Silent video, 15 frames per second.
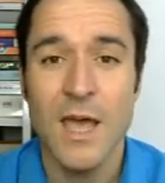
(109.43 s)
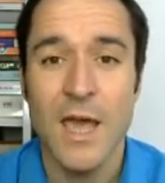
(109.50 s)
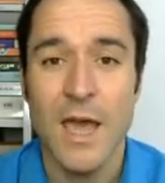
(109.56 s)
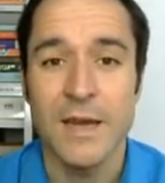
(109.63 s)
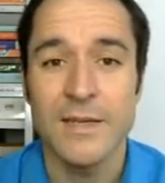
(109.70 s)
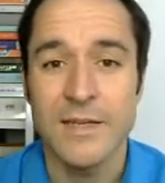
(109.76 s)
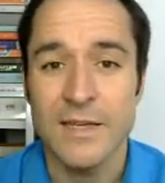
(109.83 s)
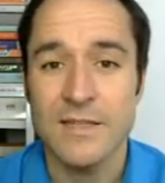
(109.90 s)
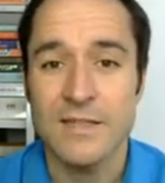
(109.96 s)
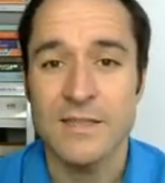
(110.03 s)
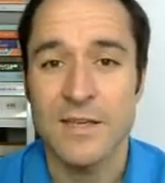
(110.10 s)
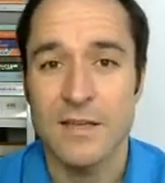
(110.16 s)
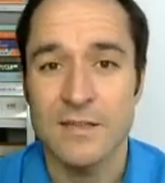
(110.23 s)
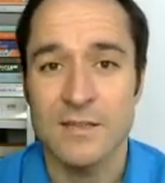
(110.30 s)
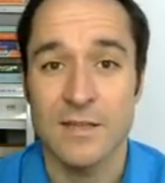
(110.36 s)
And the
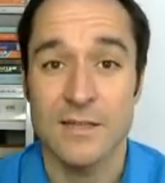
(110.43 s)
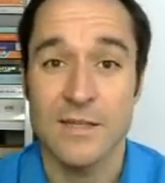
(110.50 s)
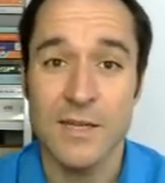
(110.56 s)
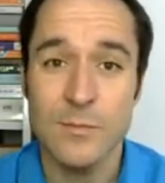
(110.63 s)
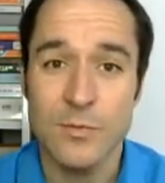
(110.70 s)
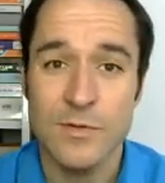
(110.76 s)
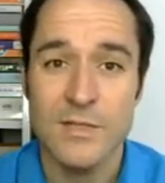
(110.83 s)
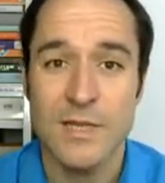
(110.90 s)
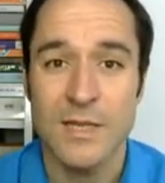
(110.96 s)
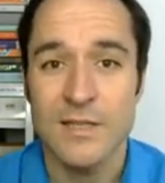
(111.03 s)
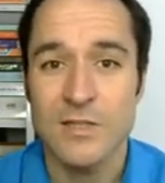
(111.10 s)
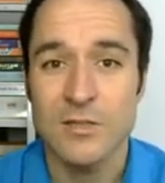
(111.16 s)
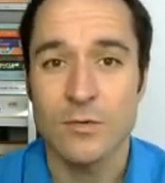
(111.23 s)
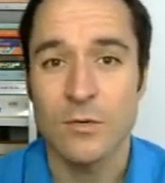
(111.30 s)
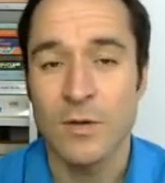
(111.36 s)
exercises are 10%,
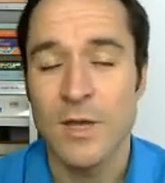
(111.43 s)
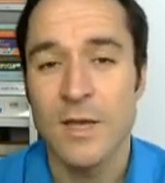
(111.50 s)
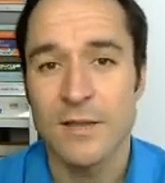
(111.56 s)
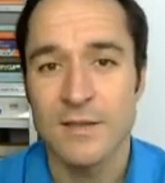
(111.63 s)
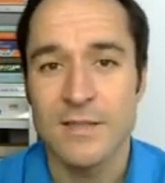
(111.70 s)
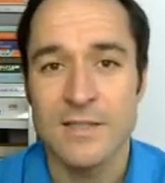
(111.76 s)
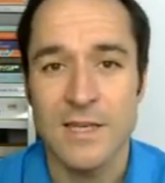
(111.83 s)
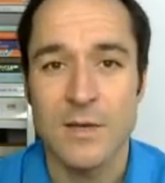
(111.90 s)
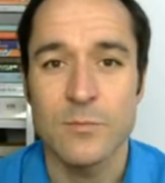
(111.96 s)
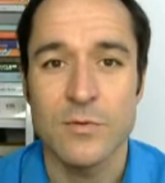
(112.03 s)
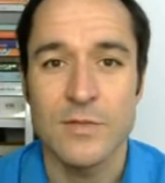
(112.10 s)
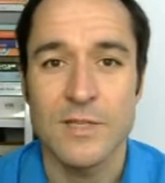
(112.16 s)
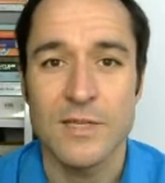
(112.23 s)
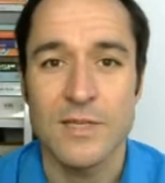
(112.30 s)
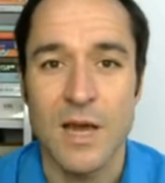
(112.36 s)
so these
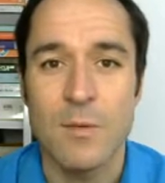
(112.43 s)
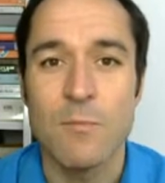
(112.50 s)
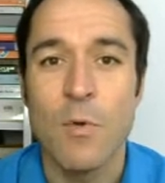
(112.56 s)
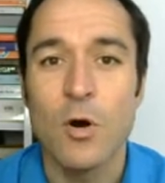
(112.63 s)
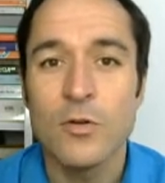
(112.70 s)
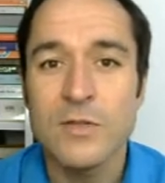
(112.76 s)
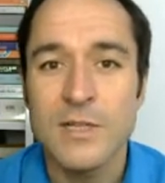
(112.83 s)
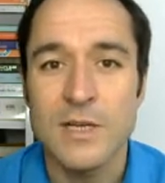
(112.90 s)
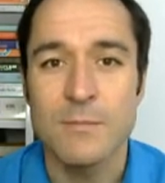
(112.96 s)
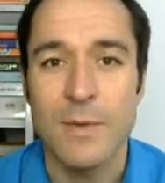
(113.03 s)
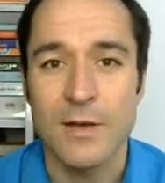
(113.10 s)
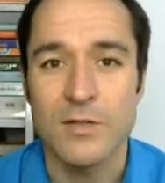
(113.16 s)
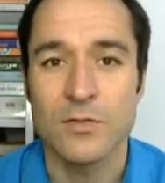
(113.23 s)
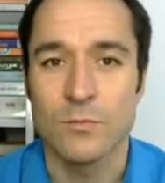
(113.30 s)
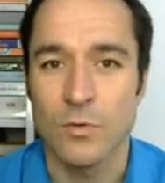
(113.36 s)
10% are mostly
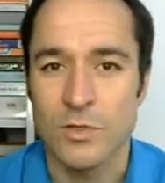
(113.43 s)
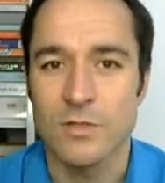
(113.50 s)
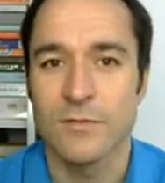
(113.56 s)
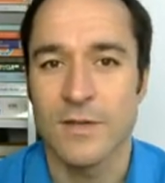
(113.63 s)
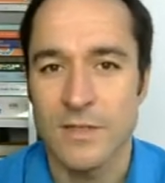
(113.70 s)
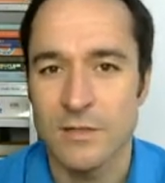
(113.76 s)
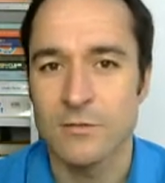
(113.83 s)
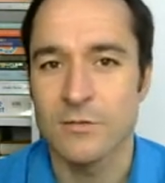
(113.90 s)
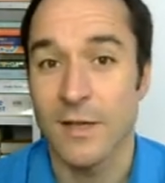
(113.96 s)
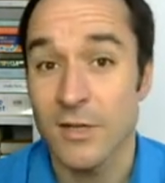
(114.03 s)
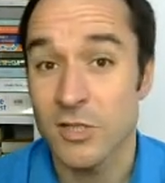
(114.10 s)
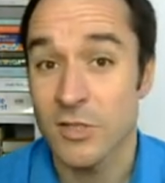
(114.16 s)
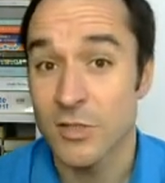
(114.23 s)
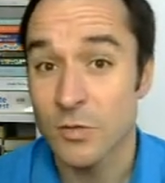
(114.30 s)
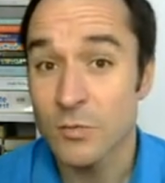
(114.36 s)
meant to motivate you to
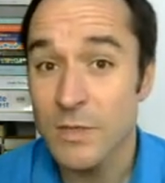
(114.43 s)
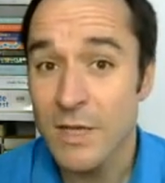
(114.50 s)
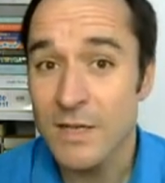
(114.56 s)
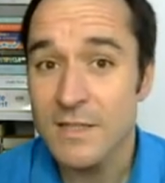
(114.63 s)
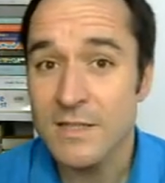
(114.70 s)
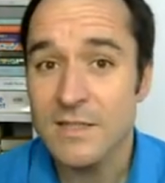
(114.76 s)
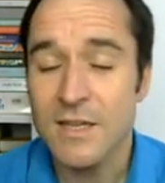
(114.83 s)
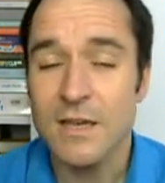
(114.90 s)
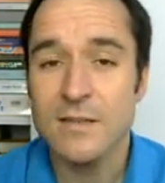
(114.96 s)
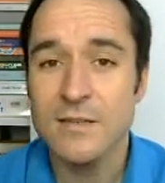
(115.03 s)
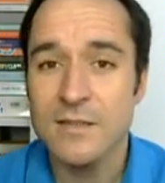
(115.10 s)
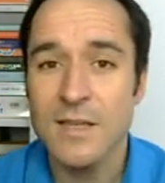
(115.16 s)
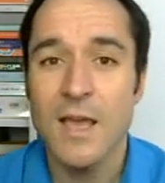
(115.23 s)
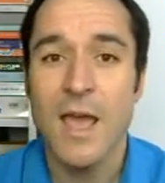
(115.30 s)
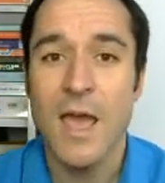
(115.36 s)
actually do the exercises.